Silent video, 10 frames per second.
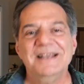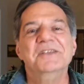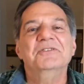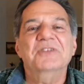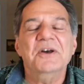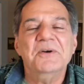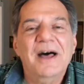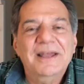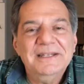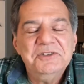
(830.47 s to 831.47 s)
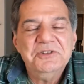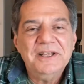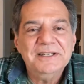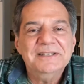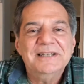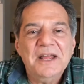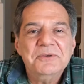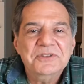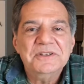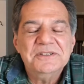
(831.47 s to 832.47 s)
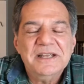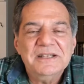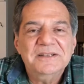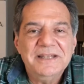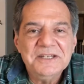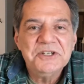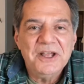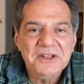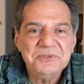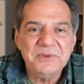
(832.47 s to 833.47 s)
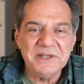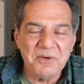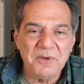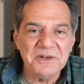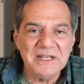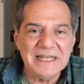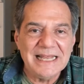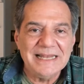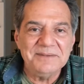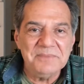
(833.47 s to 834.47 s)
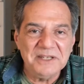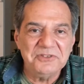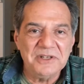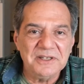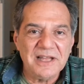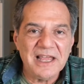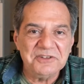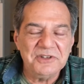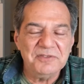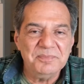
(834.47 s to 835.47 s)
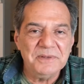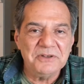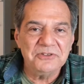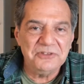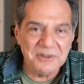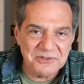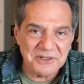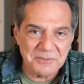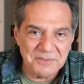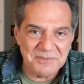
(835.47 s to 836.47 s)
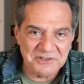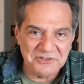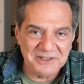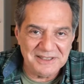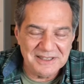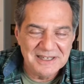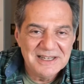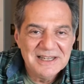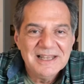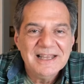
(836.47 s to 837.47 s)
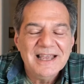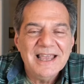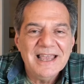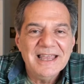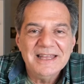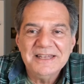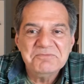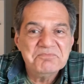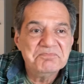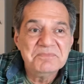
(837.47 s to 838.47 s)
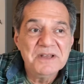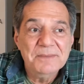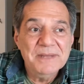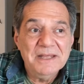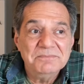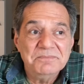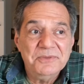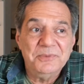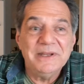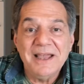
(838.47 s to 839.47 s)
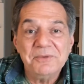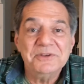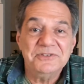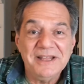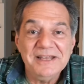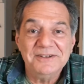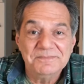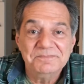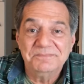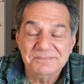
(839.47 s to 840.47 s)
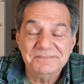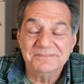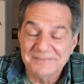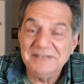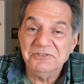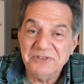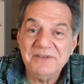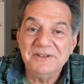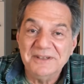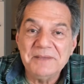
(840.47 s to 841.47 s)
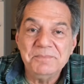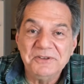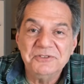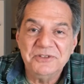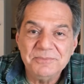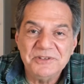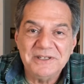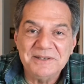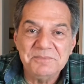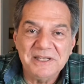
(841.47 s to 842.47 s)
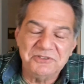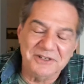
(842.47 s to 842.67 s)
So I decided that I was going to take Glenn Johns' recording and mix it as if Bill Szymczyk were mixing it. And about 3 hours later, it sounded like Bill Szymczyk had mixed